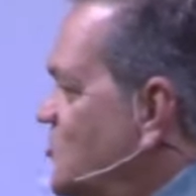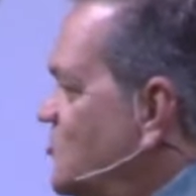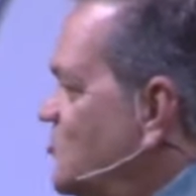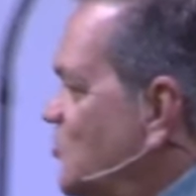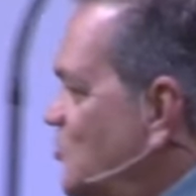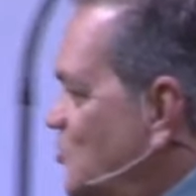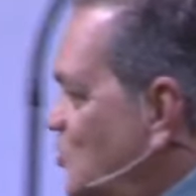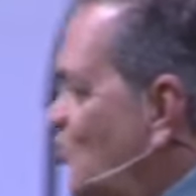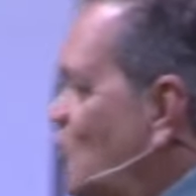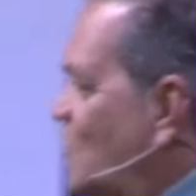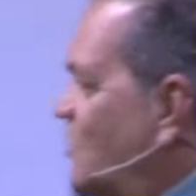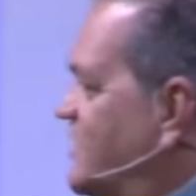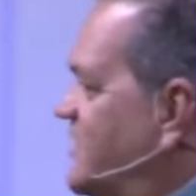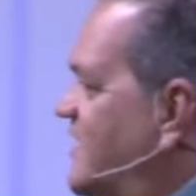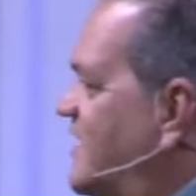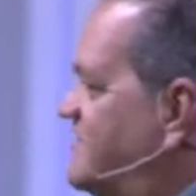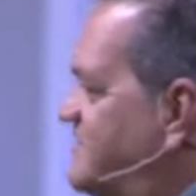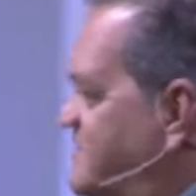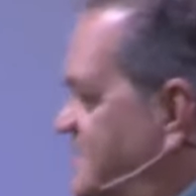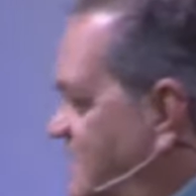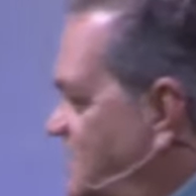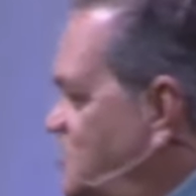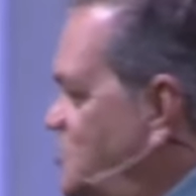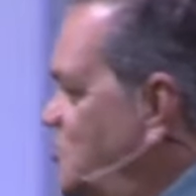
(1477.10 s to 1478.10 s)
the glory
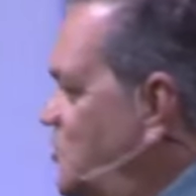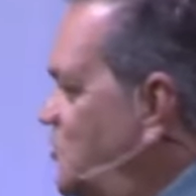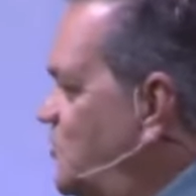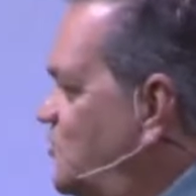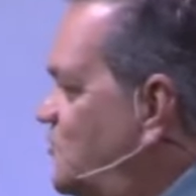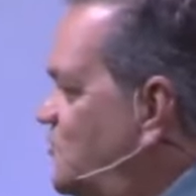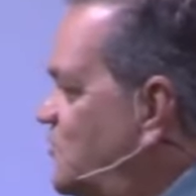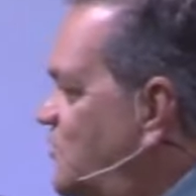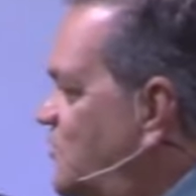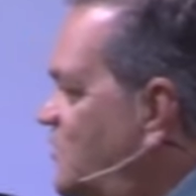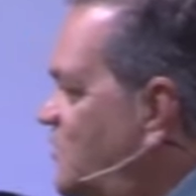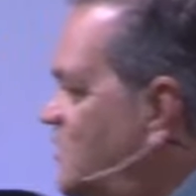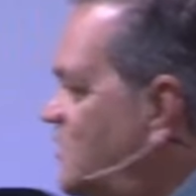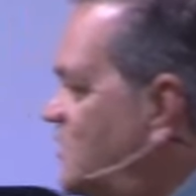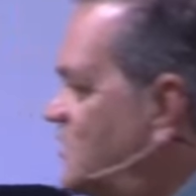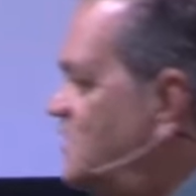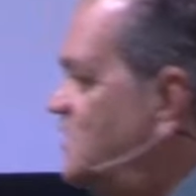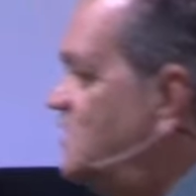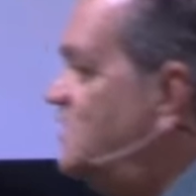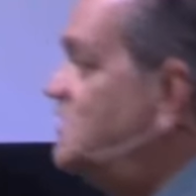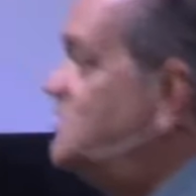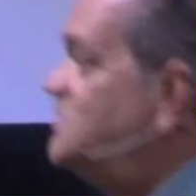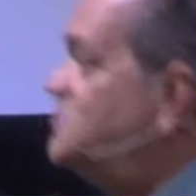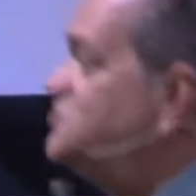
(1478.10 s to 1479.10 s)
that's in you
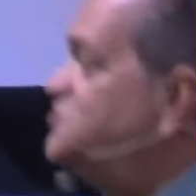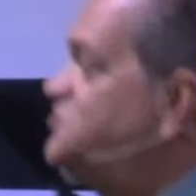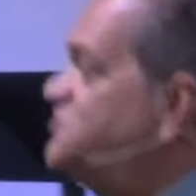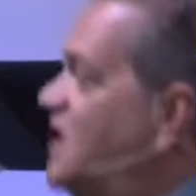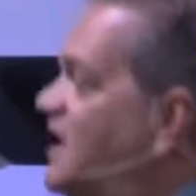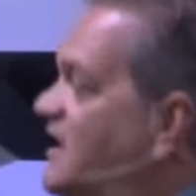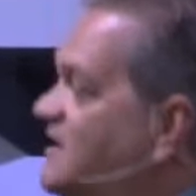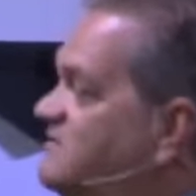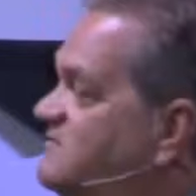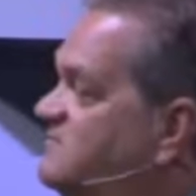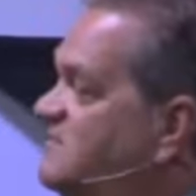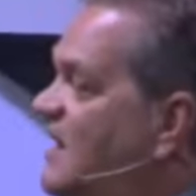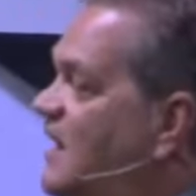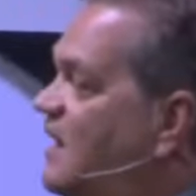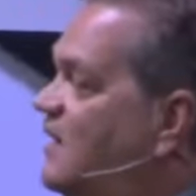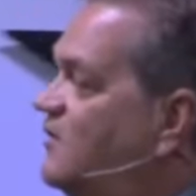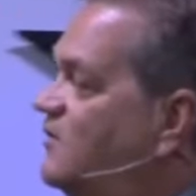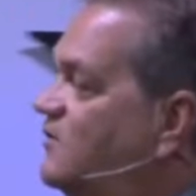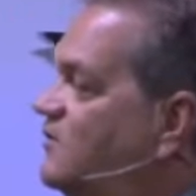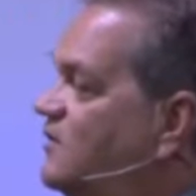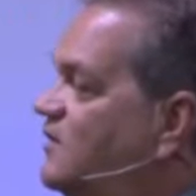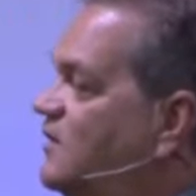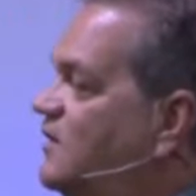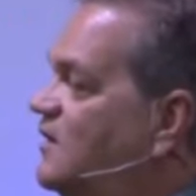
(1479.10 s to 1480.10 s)
shines
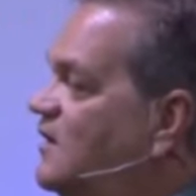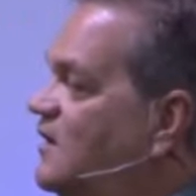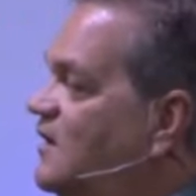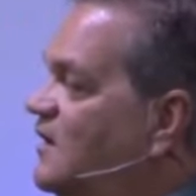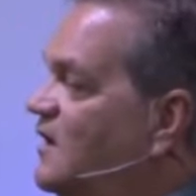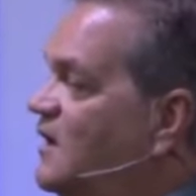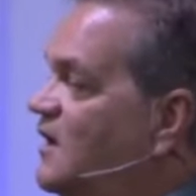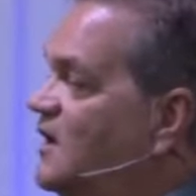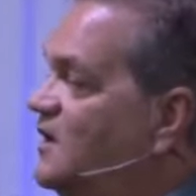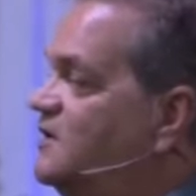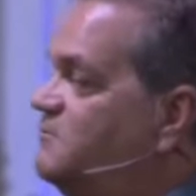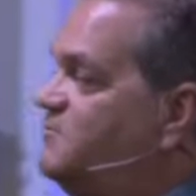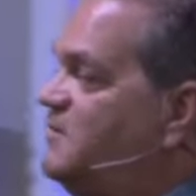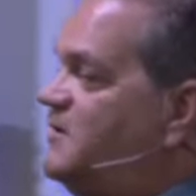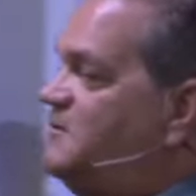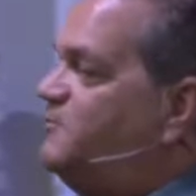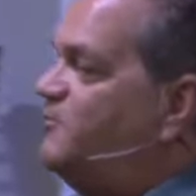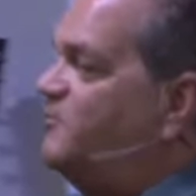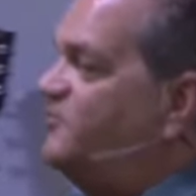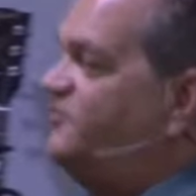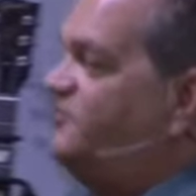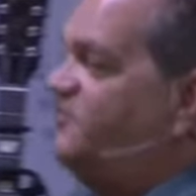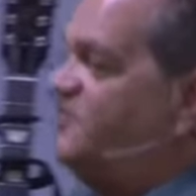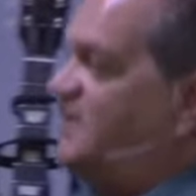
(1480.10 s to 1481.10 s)
out, and
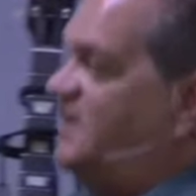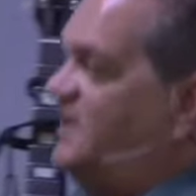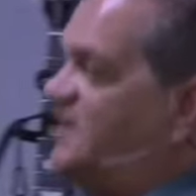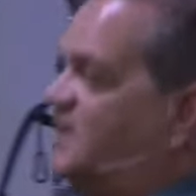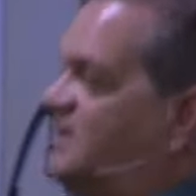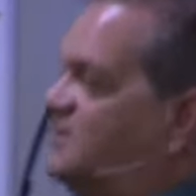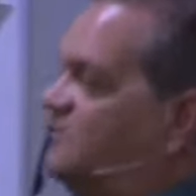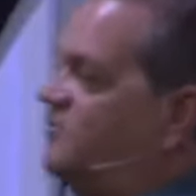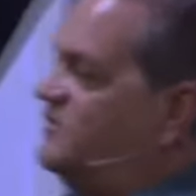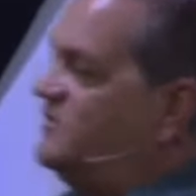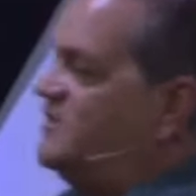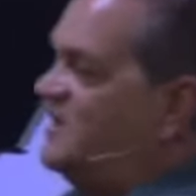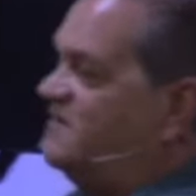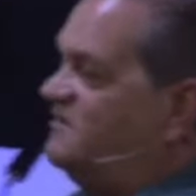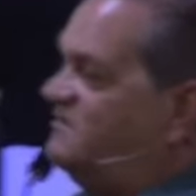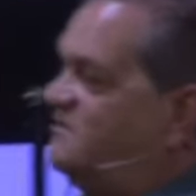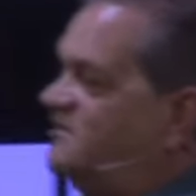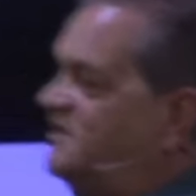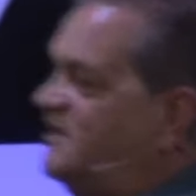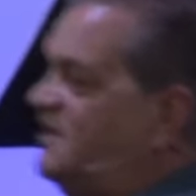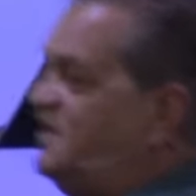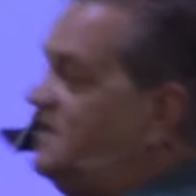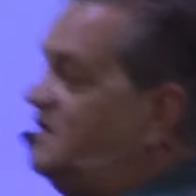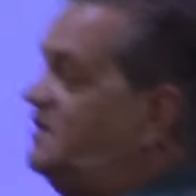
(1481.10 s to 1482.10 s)
people see it. When they
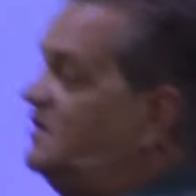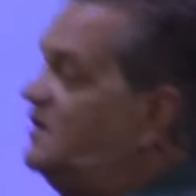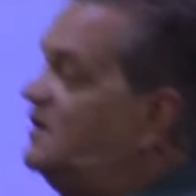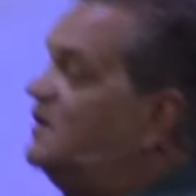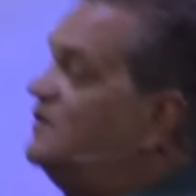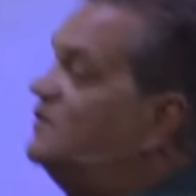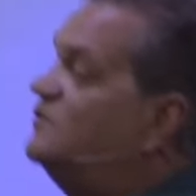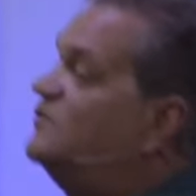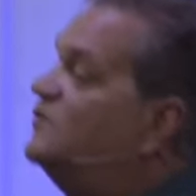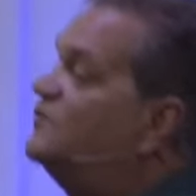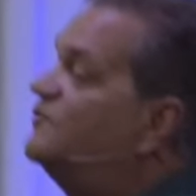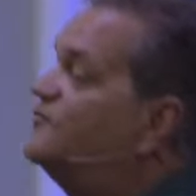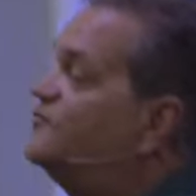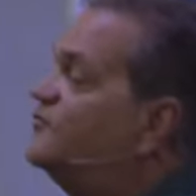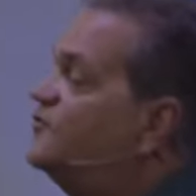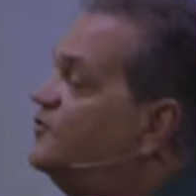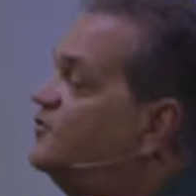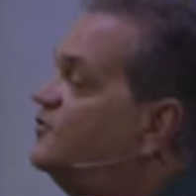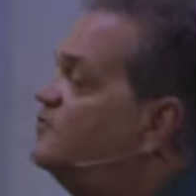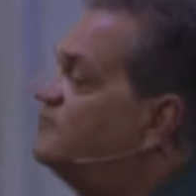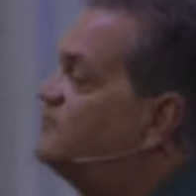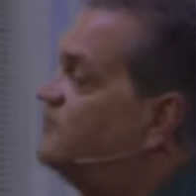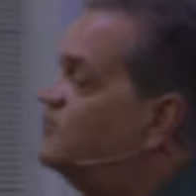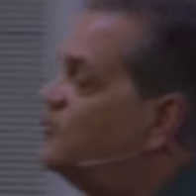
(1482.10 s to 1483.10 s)
see the
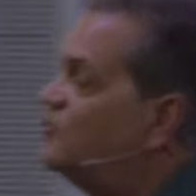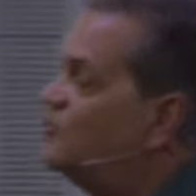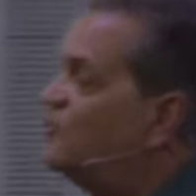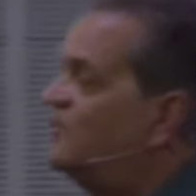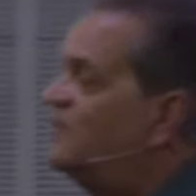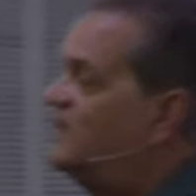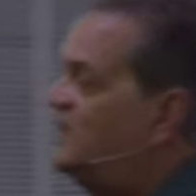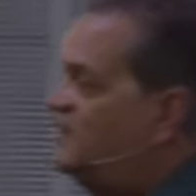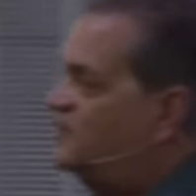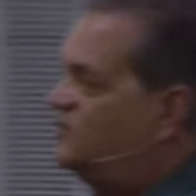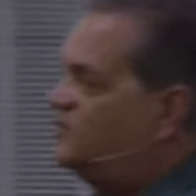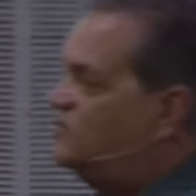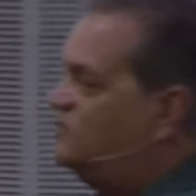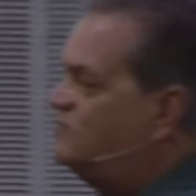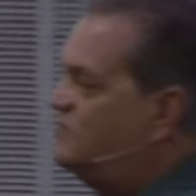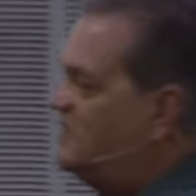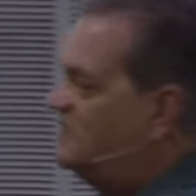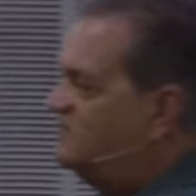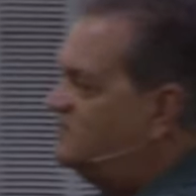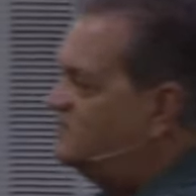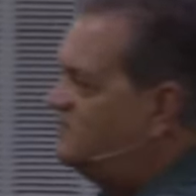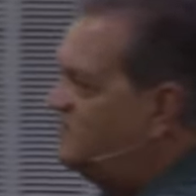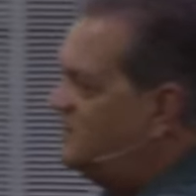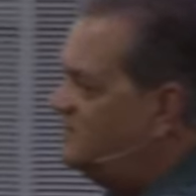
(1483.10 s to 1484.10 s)
fruit of the Lord in you,
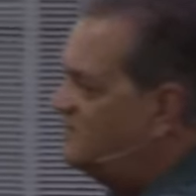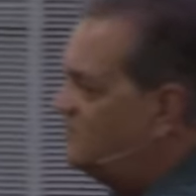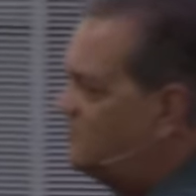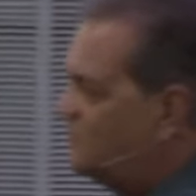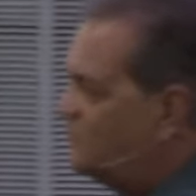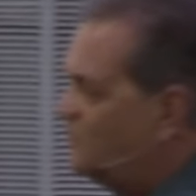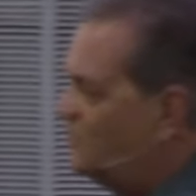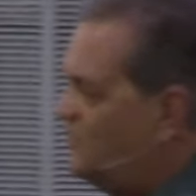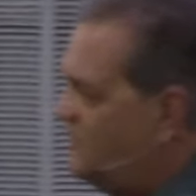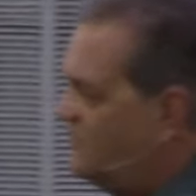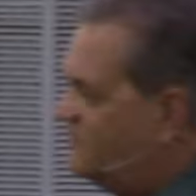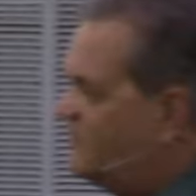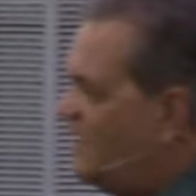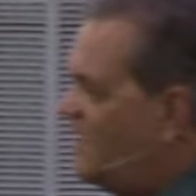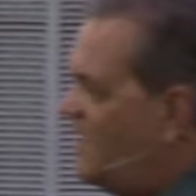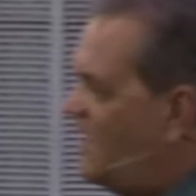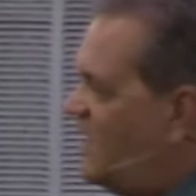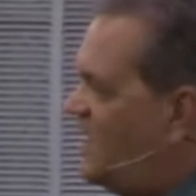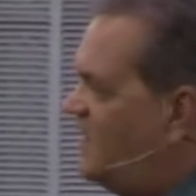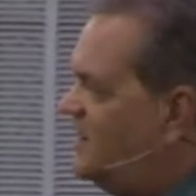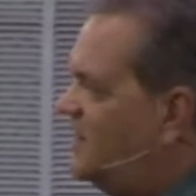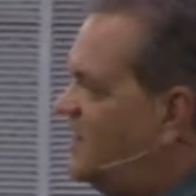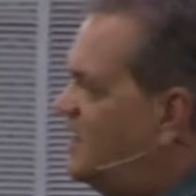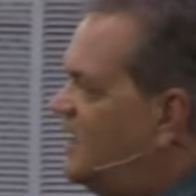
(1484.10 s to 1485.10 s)
they see the glory of
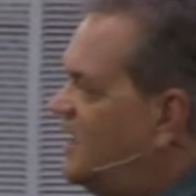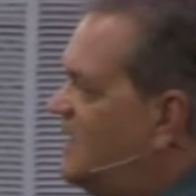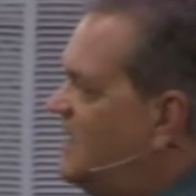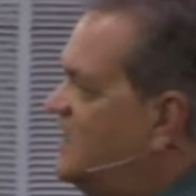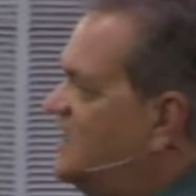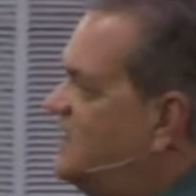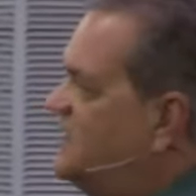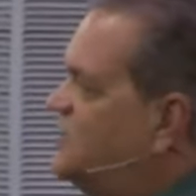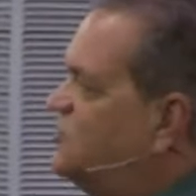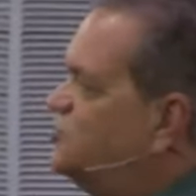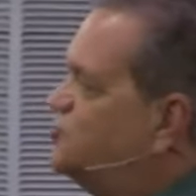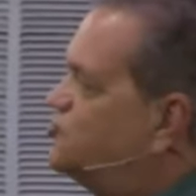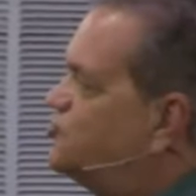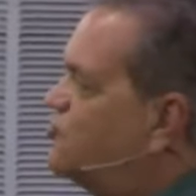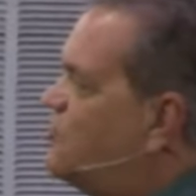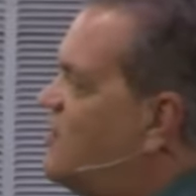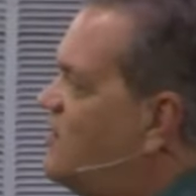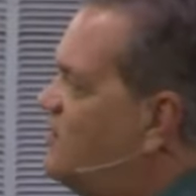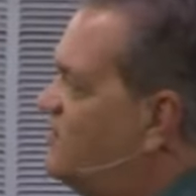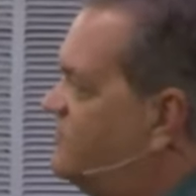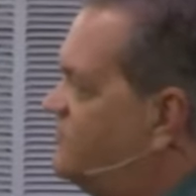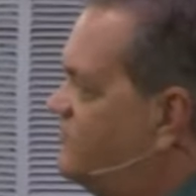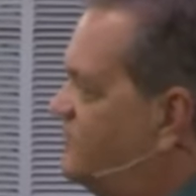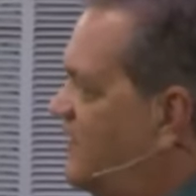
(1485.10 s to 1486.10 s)
God, and it
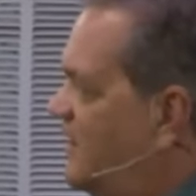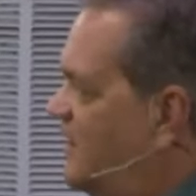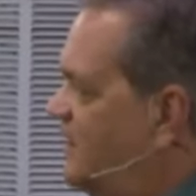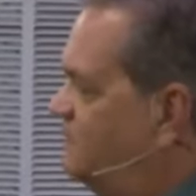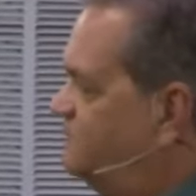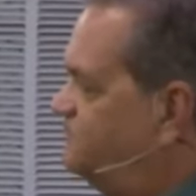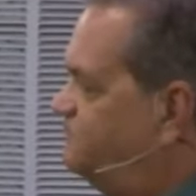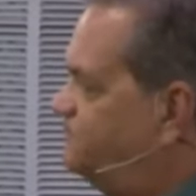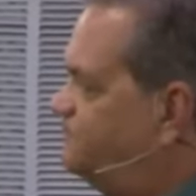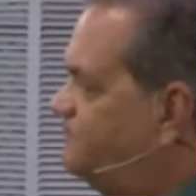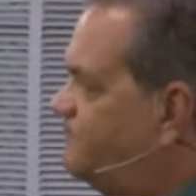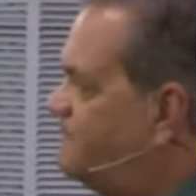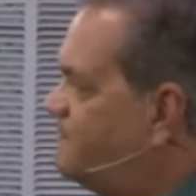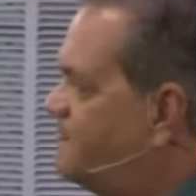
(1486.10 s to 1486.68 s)
draws them.